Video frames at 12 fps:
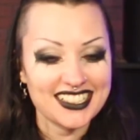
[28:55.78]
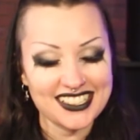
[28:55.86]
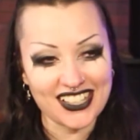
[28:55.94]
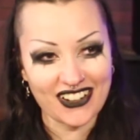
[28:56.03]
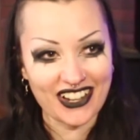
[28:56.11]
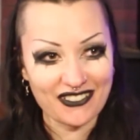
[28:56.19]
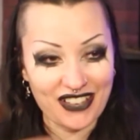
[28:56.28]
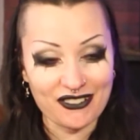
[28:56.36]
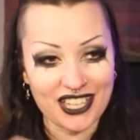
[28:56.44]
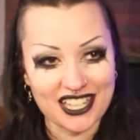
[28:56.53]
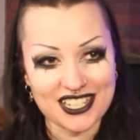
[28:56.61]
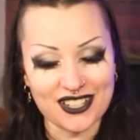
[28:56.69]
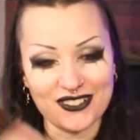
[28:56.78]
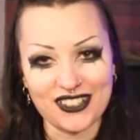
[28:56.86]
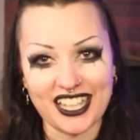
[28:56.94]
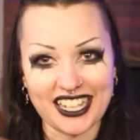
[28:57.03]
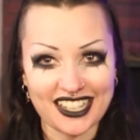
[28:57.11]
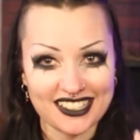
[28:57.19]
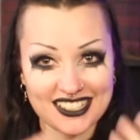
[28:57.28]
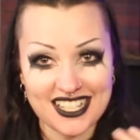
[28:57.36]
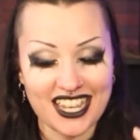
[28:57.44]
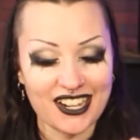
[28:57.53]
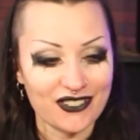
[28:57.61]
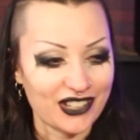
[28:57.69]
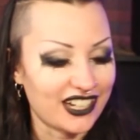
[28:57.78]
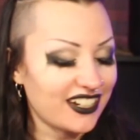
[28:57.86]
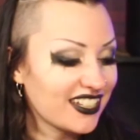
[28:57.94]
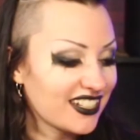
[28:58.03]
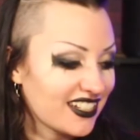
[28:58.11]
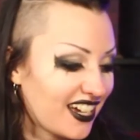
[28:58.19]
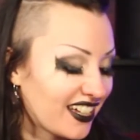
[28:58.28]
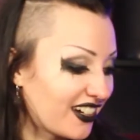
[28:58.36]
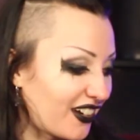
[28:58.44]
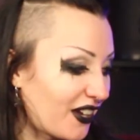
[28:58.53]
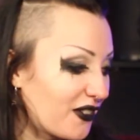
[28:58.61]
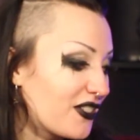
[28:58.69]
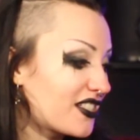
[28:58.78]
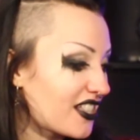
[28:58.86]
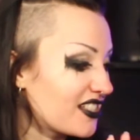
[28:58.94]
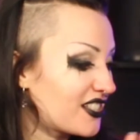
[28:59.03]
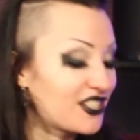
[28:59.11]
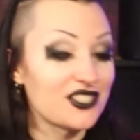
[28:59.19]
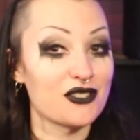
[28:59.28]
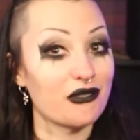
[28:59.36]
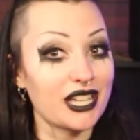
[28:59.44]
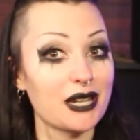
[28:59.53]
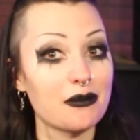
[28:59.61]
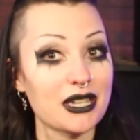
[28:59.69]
Sorry, I'm getting all like teary-eyed. I don't know, it's just really